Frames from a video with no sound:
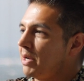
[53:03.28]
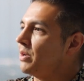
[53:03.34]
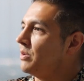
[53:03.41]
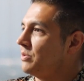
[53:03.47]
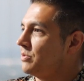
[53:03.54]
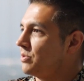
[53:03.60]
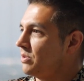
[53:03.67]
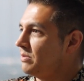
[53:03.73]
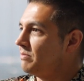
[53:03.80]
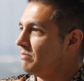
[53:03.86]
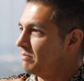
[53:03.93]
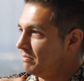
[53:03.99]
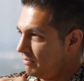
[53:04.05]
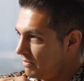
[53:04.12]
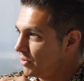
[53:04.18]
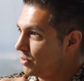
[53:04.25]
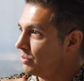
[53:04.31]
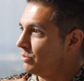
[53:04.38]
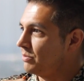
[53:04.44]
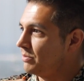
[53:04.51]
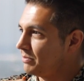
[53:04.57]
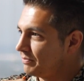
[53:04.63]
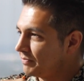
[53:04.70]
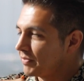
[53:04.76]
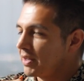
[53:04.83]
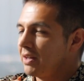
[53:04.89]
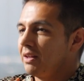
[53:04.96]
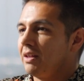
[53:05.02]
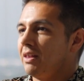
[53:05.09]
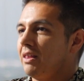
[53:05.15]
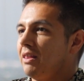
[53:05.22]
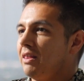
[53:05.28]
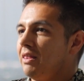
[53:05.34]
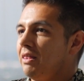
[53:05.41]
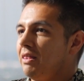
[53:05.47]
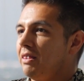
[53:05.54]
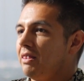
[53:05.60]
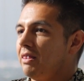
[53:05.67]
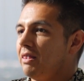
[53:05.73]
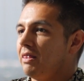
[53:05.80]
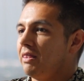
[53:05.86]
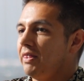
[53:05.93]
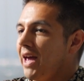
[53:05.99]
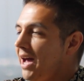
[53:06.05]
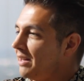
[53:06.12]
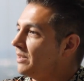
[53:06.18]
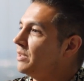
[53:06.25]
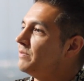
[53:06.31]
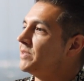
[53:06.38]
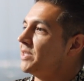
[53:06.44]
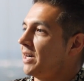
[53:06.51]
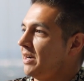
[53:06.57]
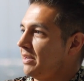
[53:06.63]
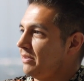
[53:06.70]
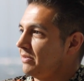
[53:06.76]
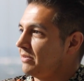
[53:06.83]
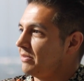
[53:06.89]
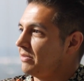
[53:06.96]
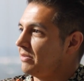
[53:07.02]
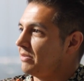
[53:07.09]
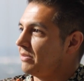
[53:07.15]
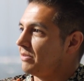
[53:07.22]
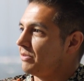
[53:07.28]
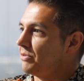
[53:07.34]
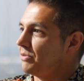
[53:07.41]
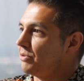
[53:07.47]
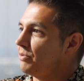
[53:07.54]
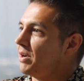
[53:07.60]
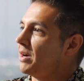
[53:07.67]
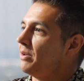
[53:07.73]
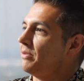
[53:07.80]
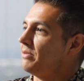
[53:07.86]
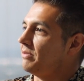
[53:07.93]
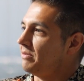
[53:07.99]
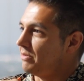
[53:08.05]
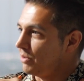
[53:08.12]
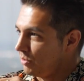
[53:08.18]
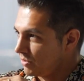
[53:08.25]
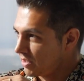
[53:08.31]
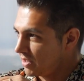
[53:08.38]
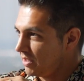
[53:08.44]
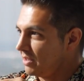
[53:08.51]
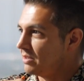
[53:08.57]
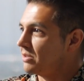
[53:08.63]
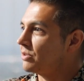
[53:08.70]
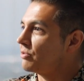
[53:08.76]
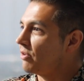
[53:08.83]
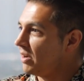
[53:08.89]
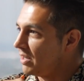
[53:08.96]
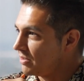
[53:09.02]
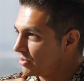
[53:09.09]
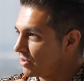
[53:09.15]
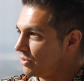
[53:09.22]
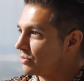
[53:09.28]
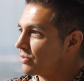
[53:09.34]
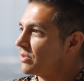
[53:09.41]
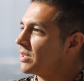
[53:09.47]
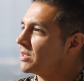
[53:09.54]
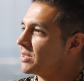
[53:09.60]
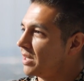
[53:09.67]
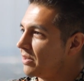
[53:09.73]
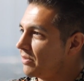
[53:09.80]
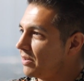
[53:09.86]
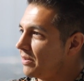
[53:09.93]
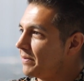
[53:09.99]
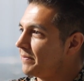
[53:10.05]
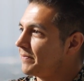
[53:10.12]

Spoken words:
parent should do, that lives on throughout those kids, the grandchildren, etc.